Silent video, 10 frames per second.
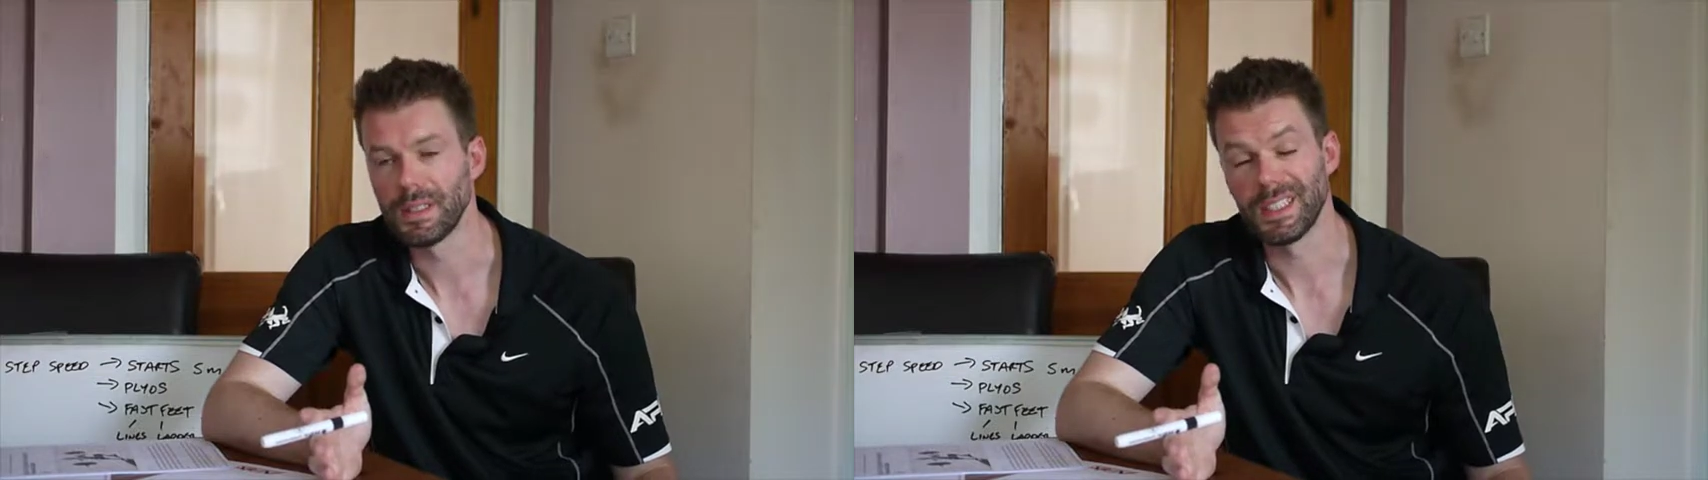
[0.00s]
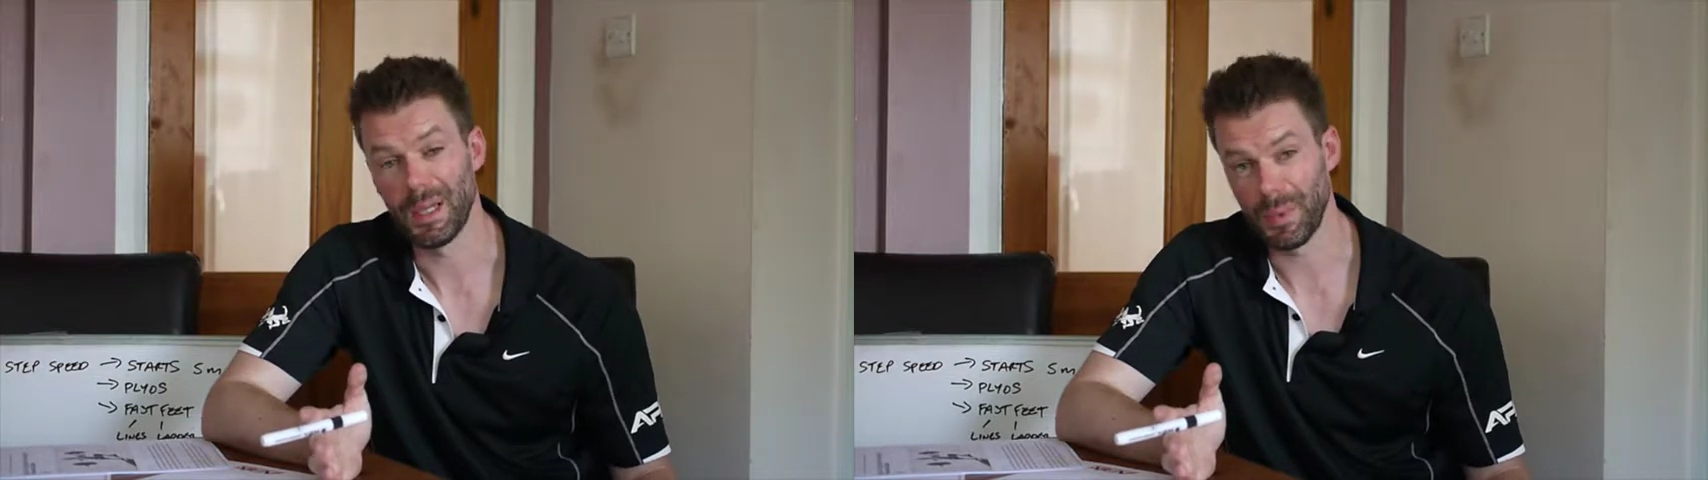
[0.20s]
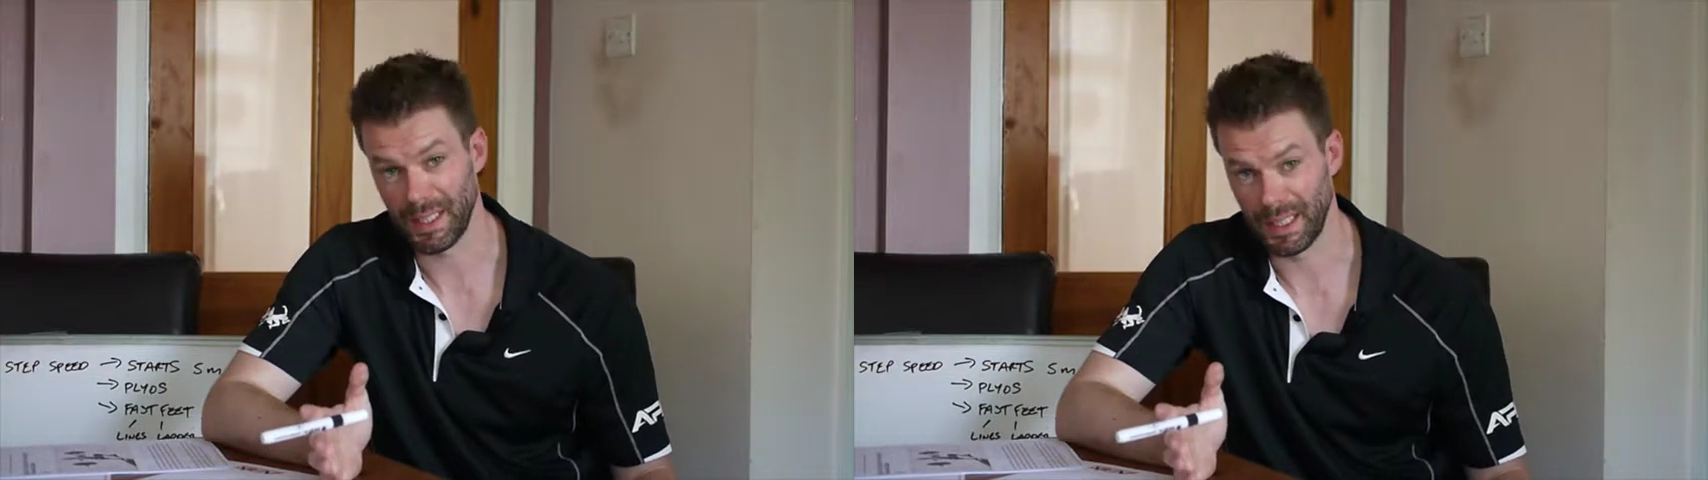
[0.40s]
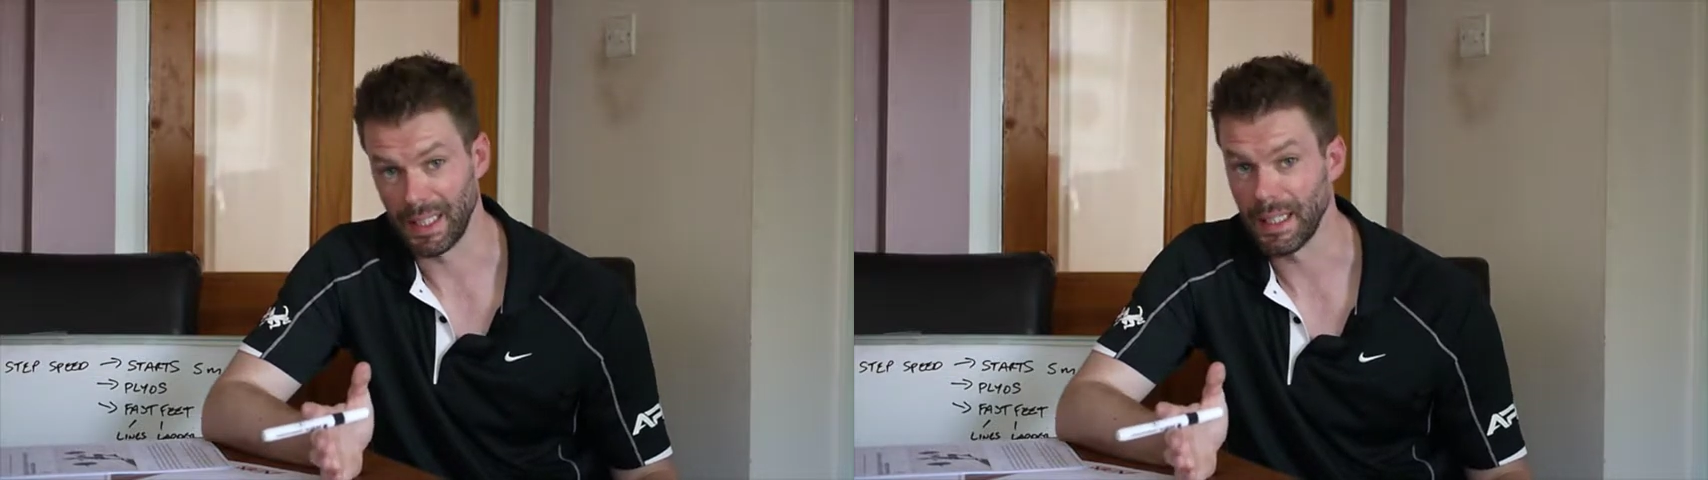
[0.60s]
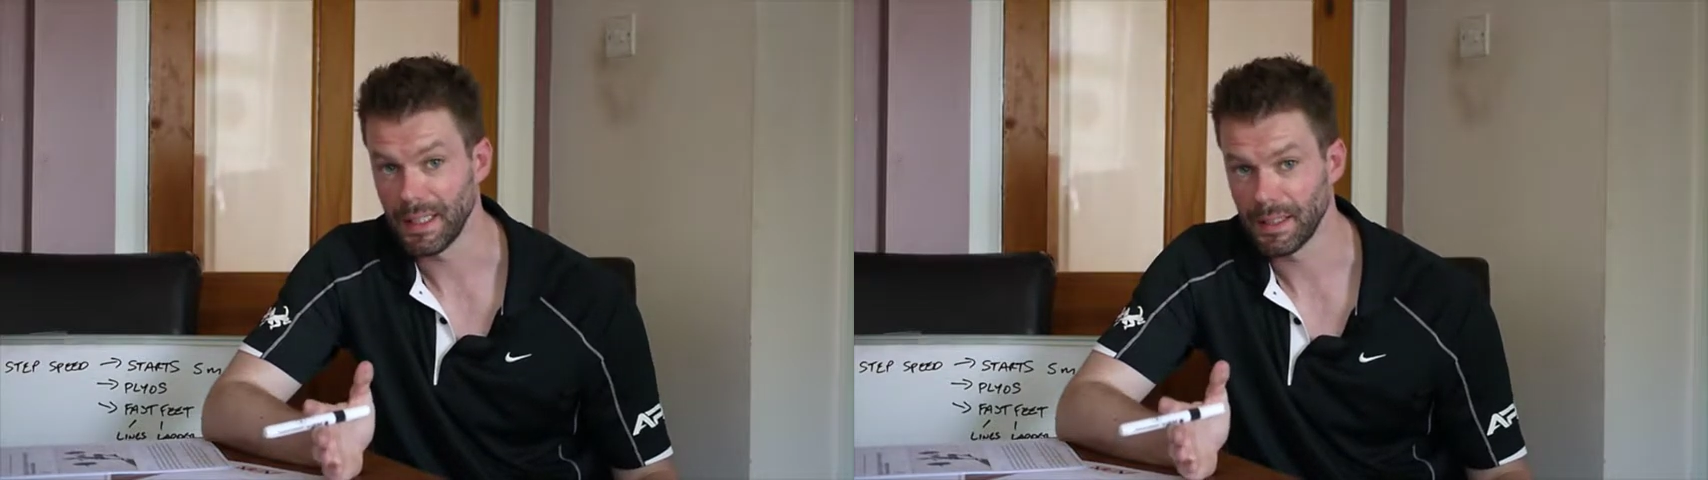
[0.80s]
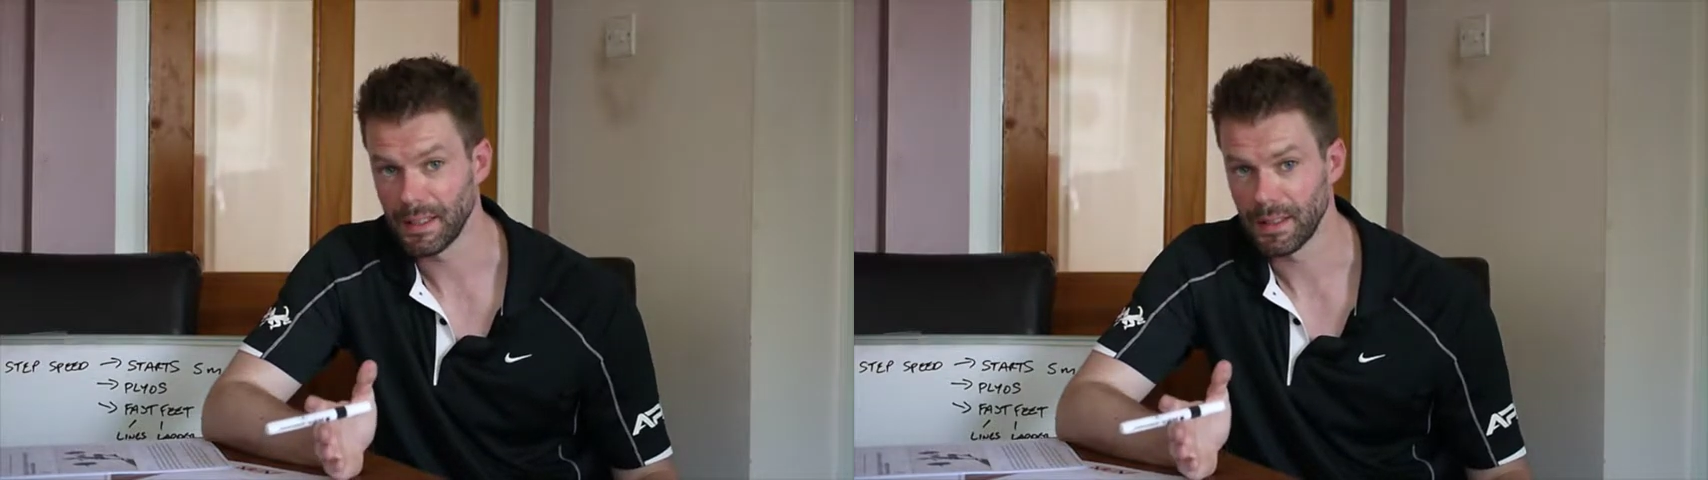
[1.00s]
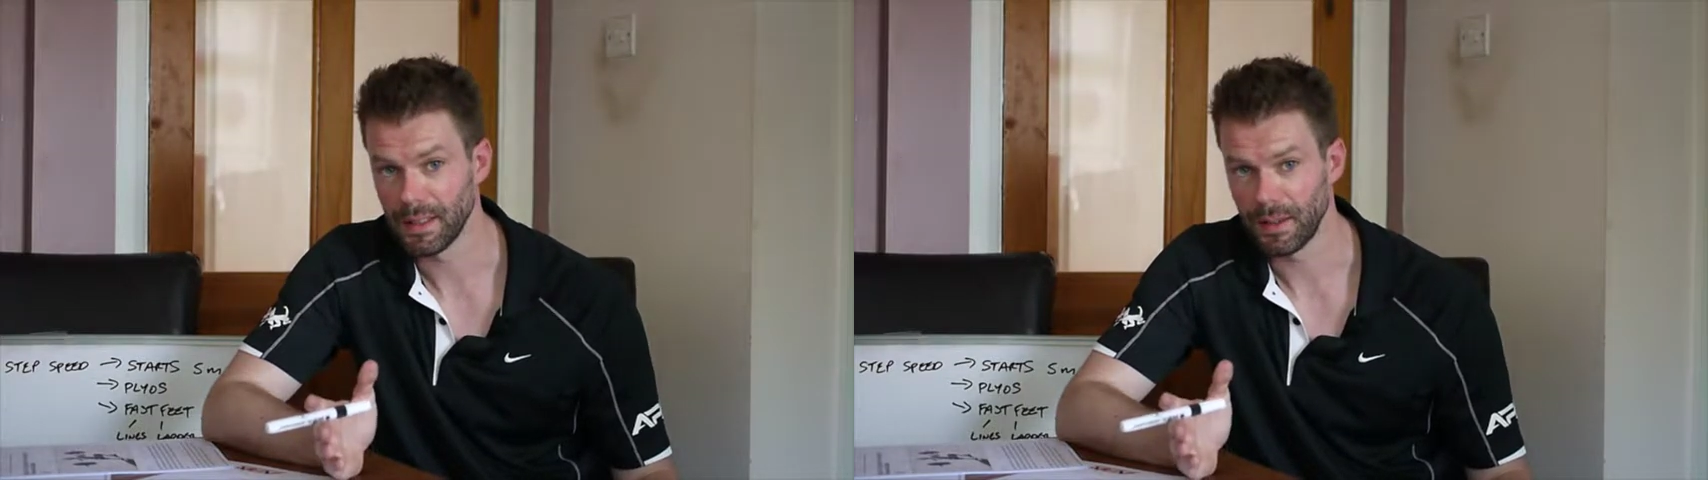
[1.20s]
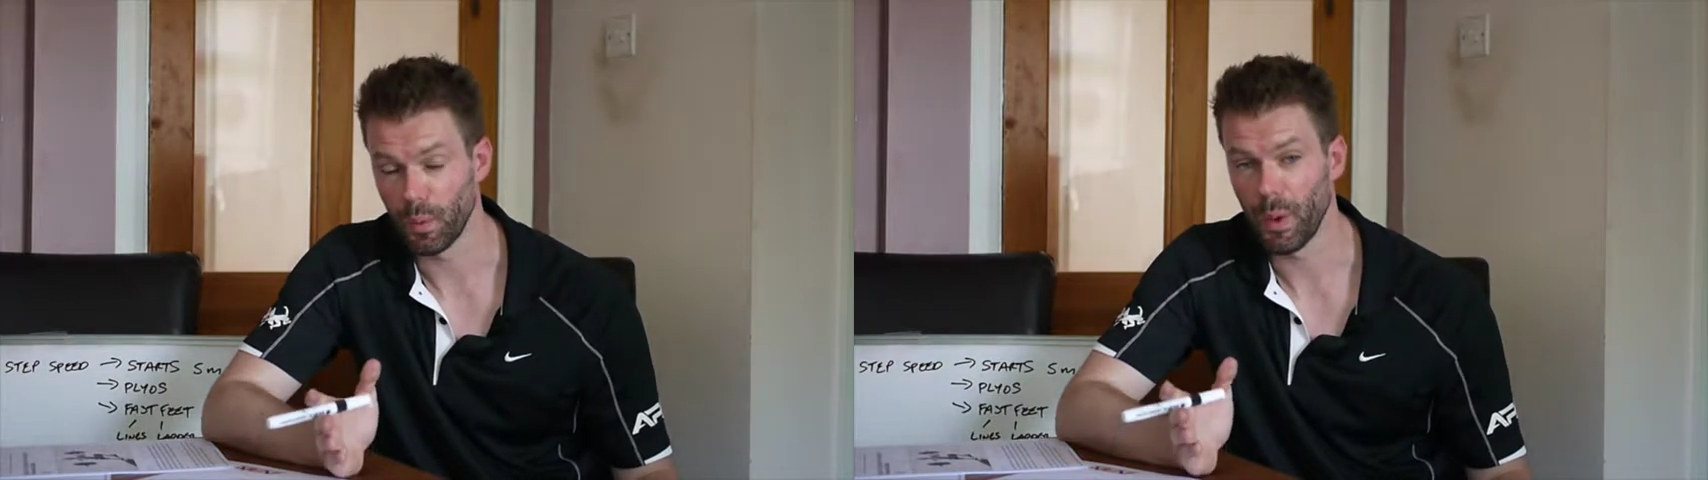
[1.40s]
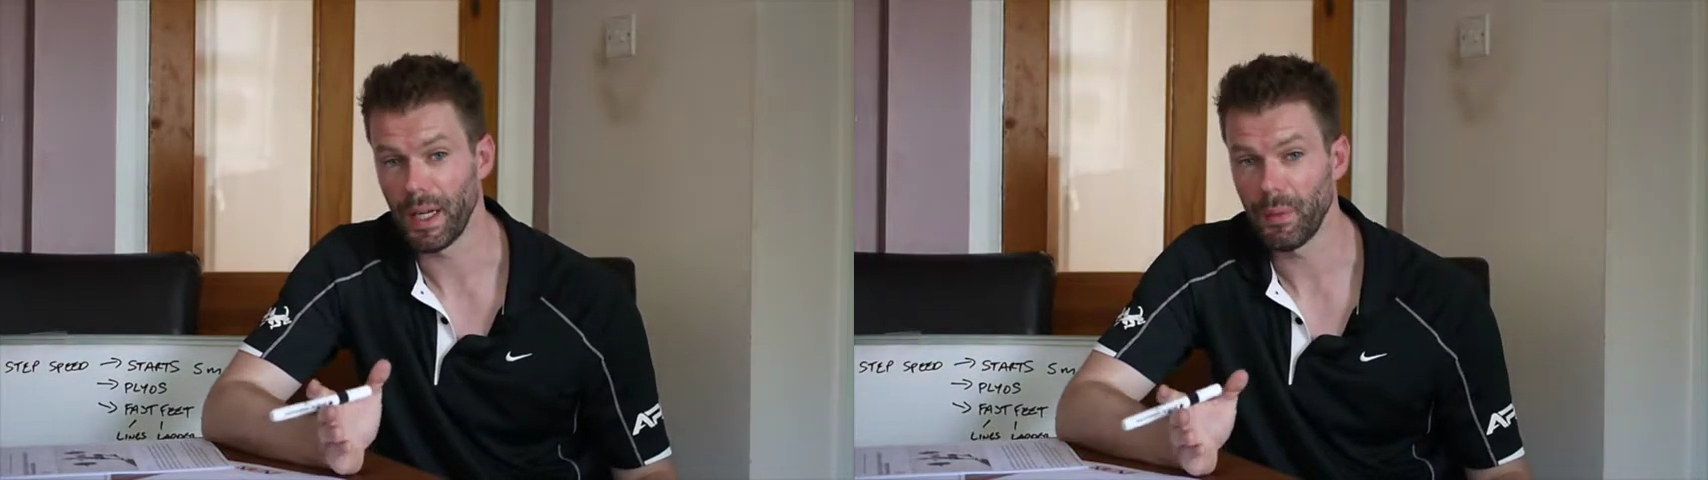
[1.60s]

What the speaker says: typically the way